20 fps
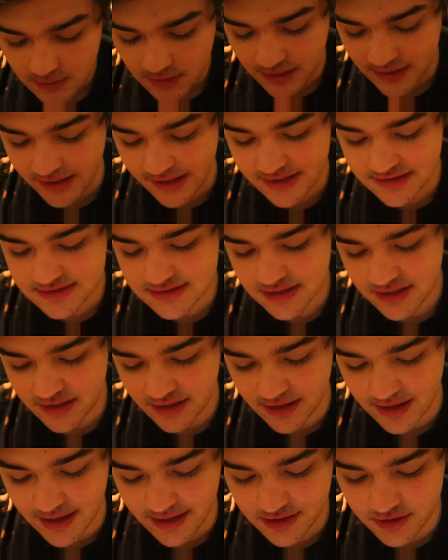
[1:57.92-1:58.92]
I guess
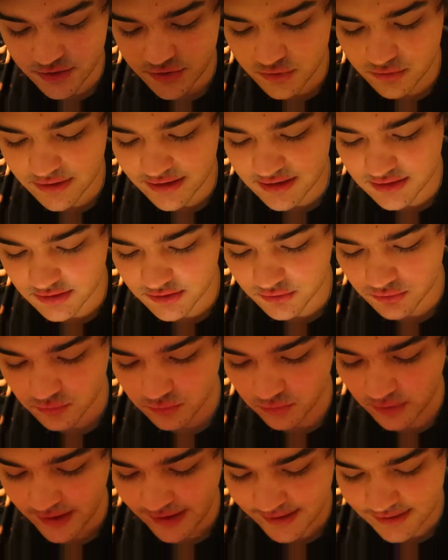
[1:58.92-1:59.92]
I can do like a little
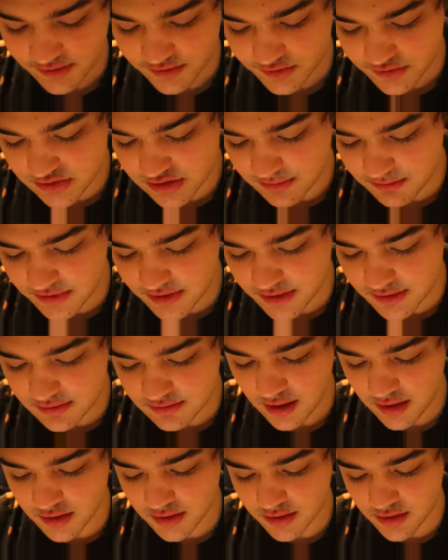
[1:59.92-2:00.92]
rant or something.
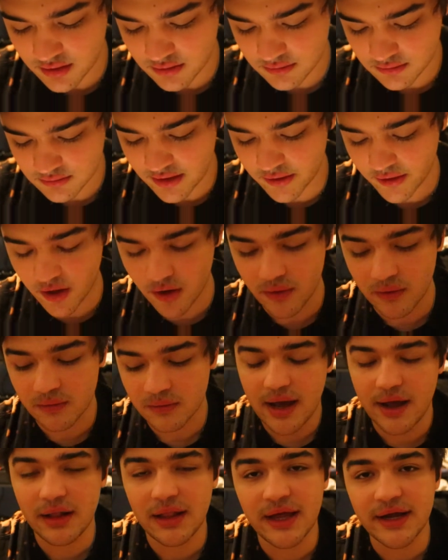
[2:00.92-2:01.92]
I don't know.
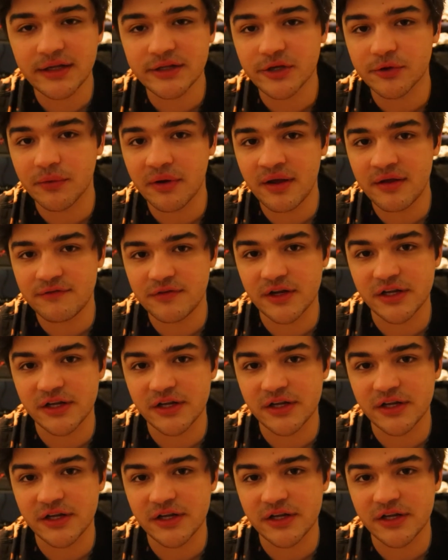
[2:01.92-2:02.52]
I like the rant